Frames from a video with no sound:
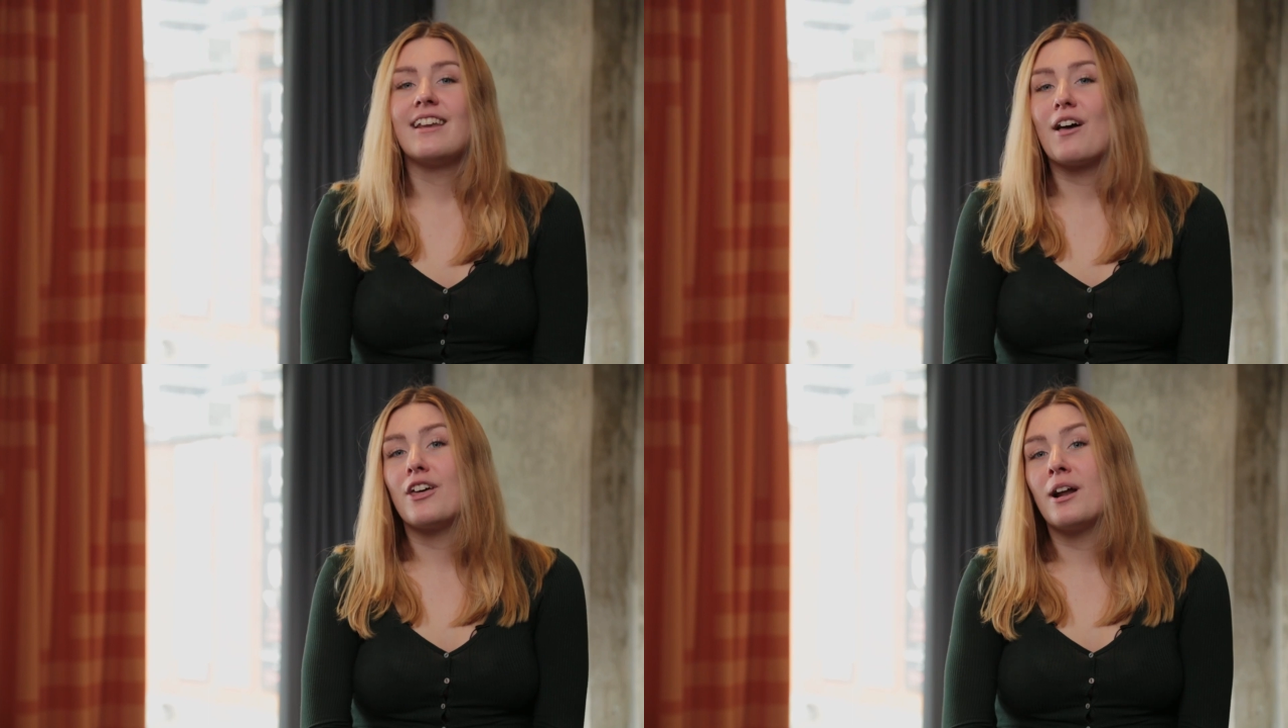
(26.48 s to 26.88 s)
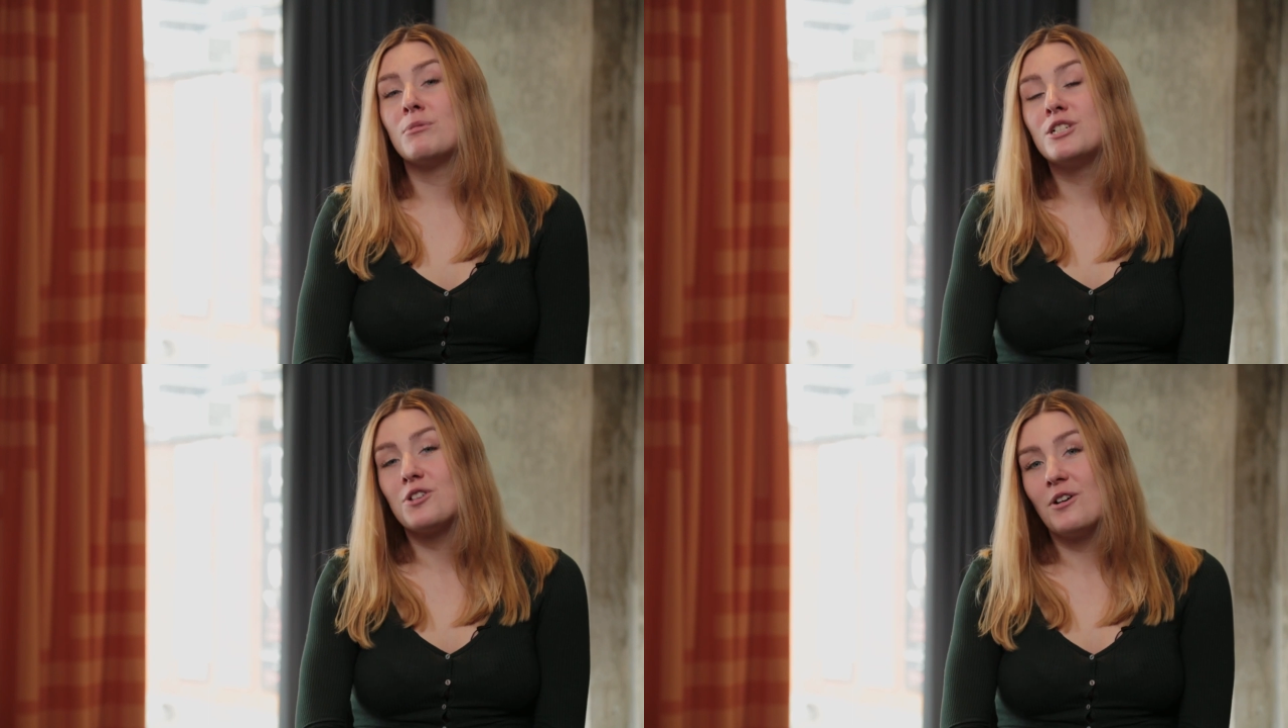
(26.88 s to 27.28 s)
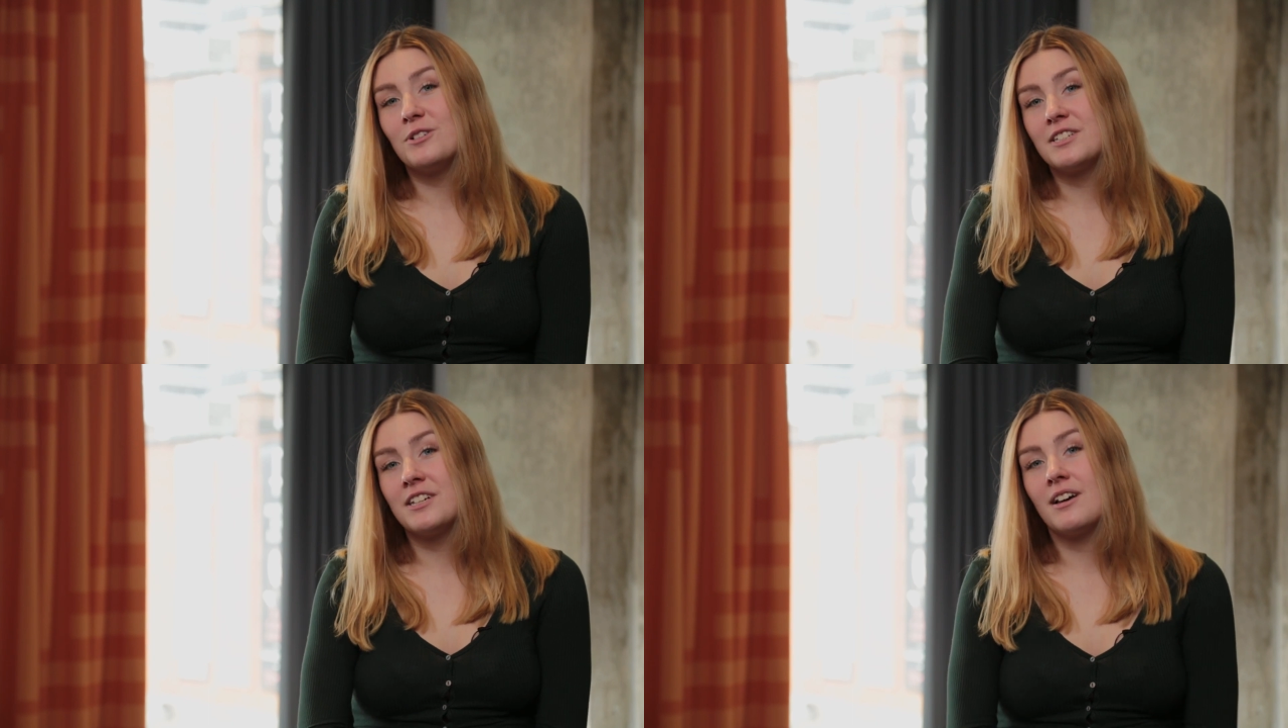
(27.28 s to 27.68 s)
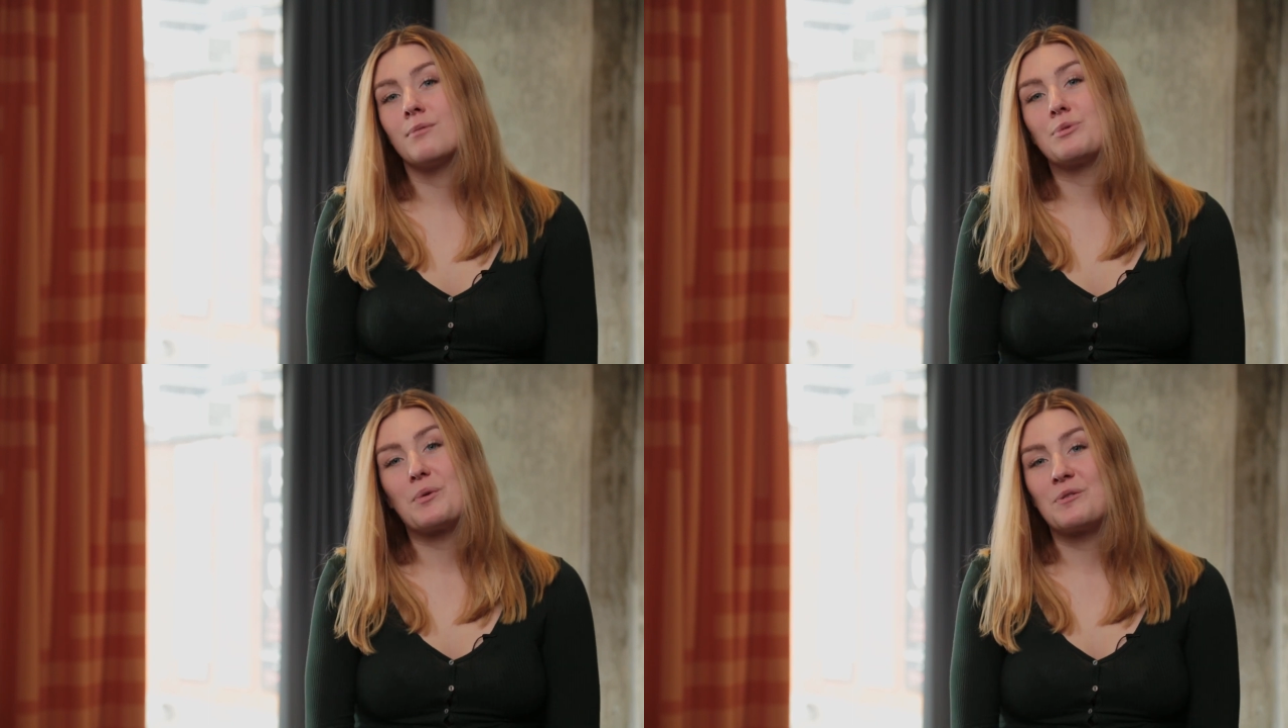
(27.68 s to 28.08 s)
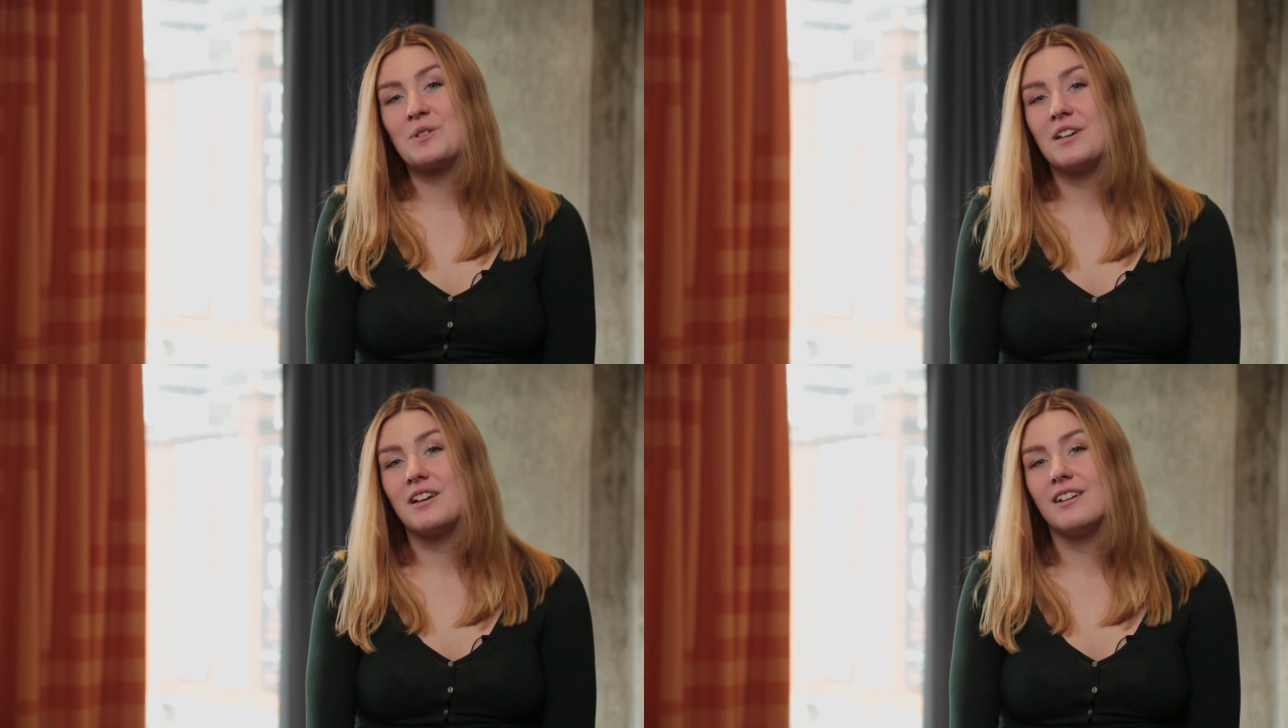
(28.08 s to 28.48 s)
now that I'm adult, I'm
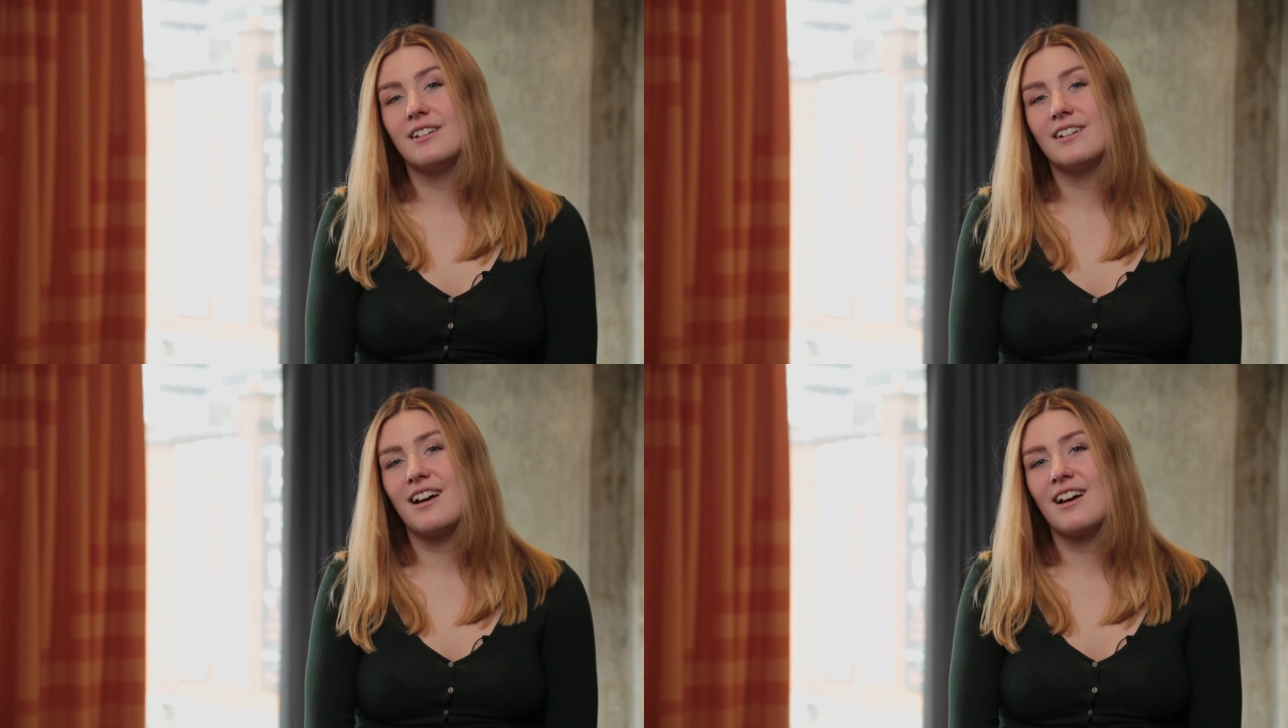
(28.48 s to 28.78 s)
supposed to